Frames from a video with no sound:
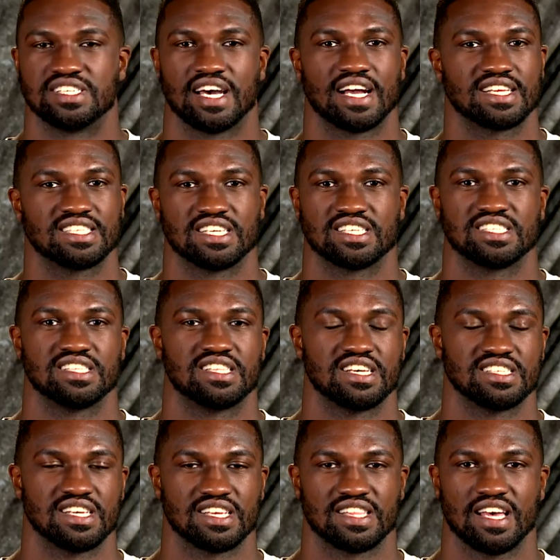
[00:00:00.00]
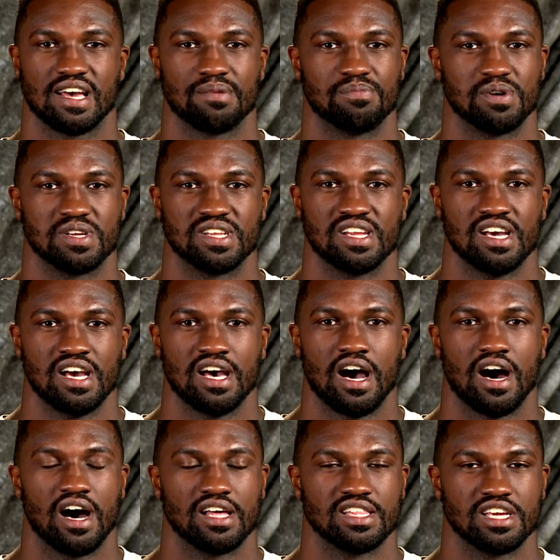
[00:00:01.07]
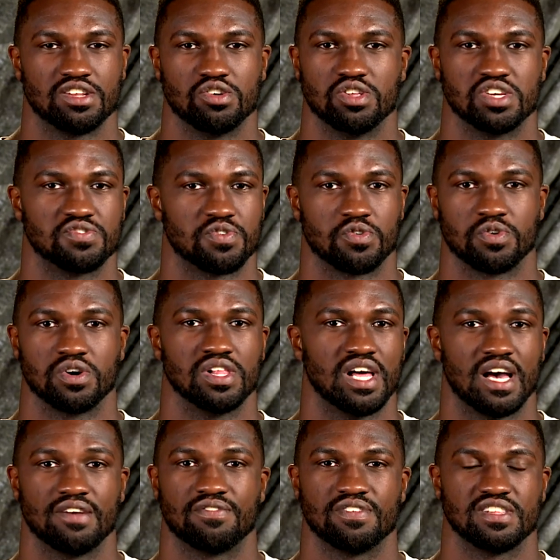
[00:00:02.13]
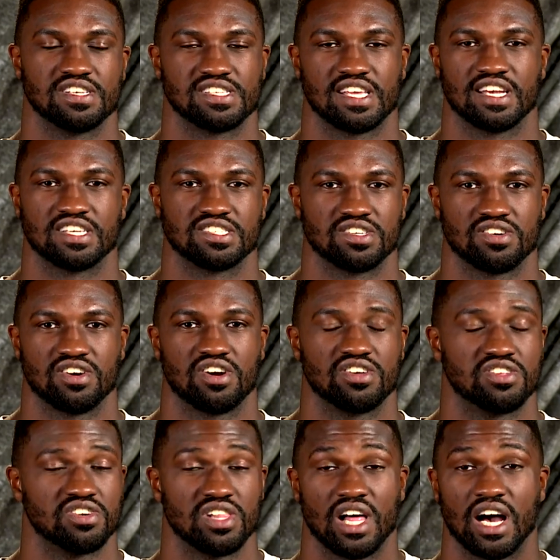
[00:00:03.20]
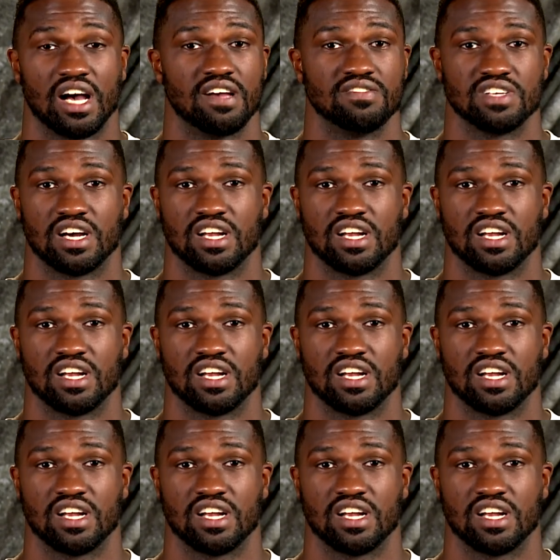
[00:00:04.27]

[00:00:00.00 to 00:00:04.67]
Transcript: tactics and things like that, but they do this for real life and the stakes are their lives,